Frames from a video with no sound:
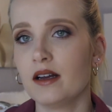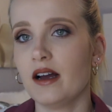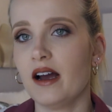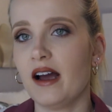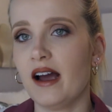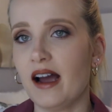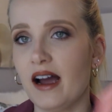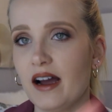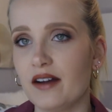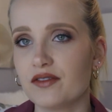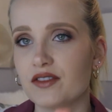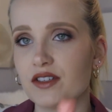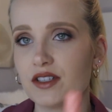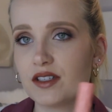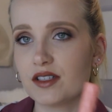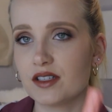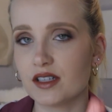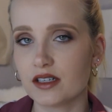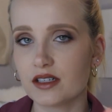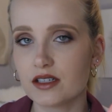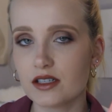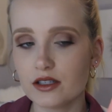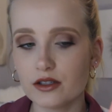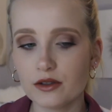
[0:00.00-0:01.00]
have to
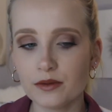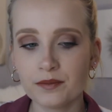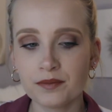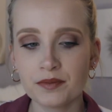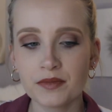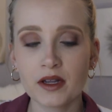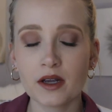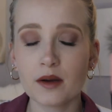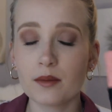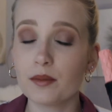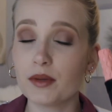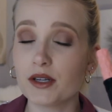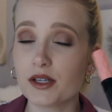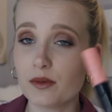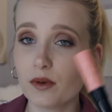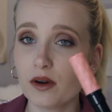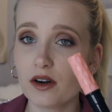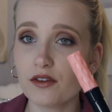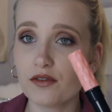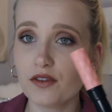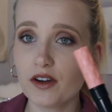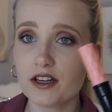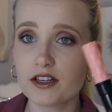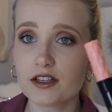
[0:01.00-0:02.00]
stick to, but you
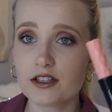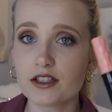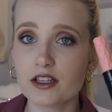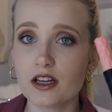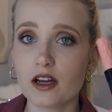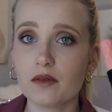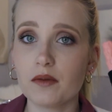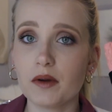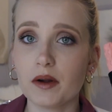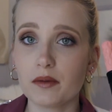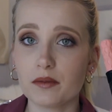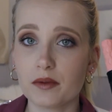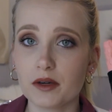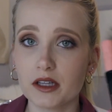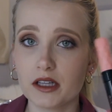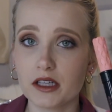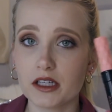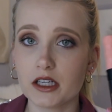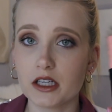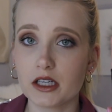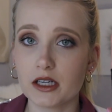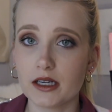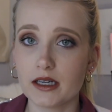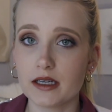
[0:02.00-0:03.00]
want to find yourself a
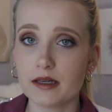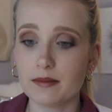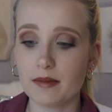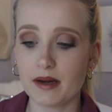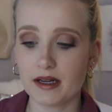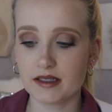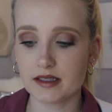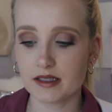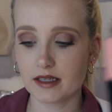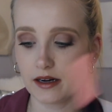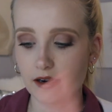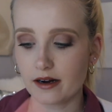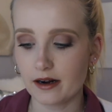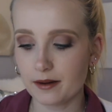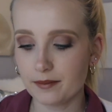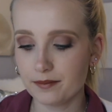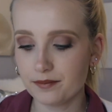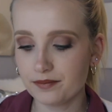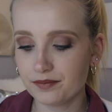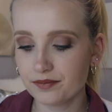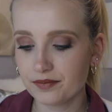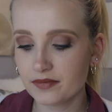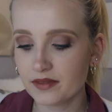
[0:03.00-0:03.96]
really good mascara.